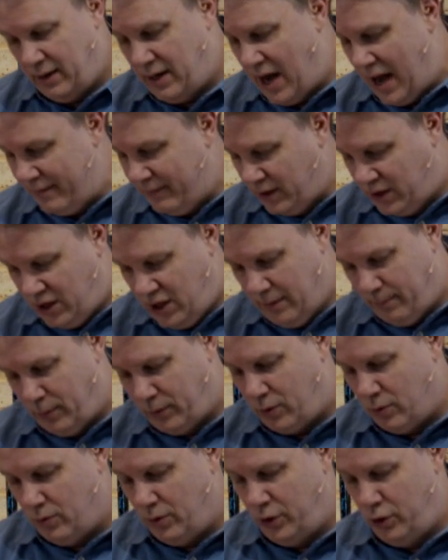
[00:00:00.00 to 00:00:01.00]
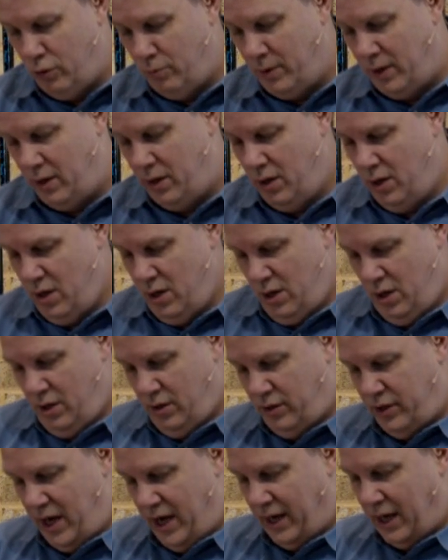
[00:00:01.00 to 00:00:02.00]
Kind of a typical human
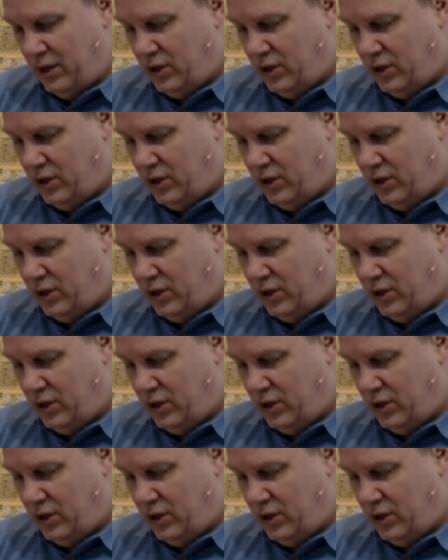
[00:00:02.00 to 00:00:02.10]
thing.